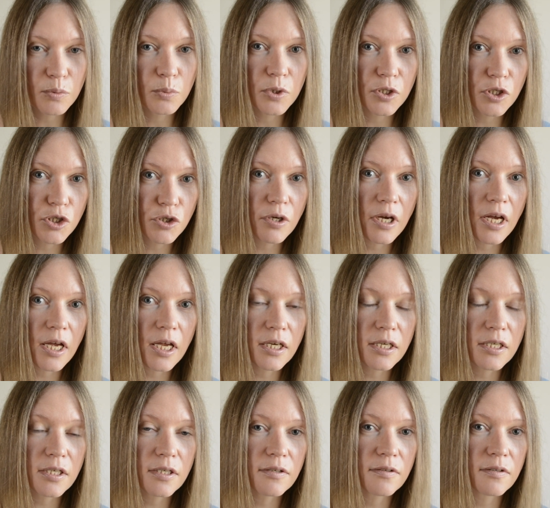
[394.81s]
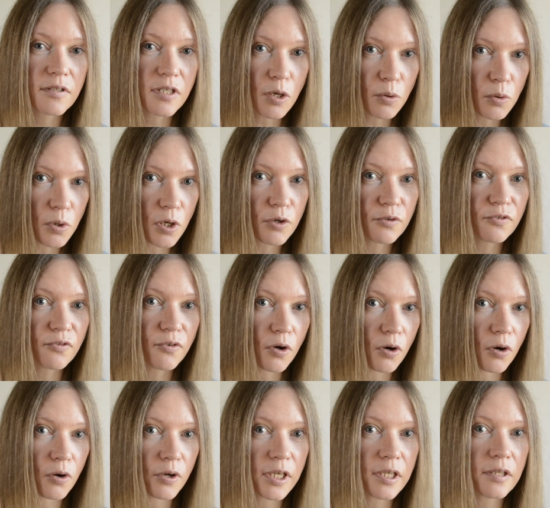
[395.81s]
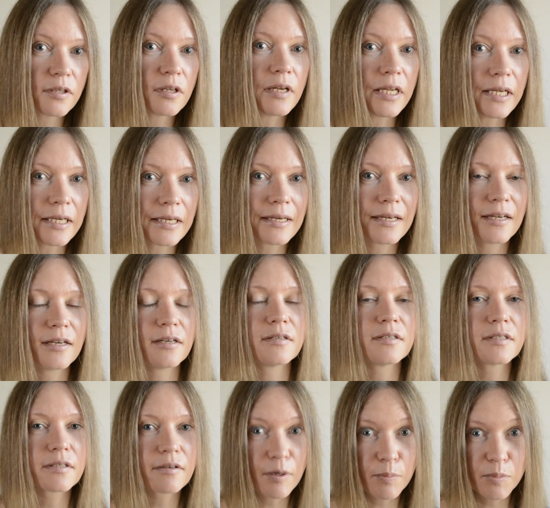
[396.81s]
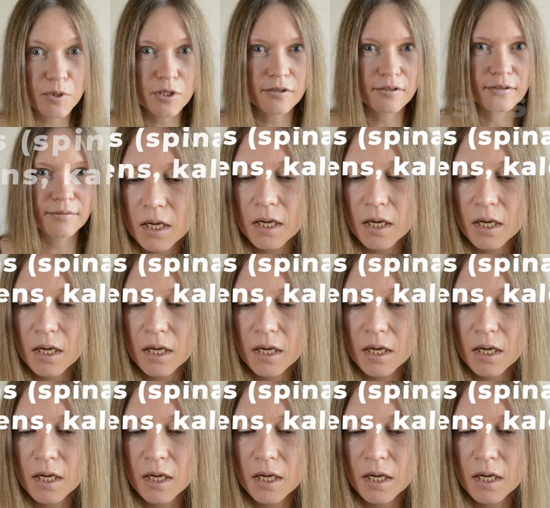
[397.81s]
which you can download following the link in description.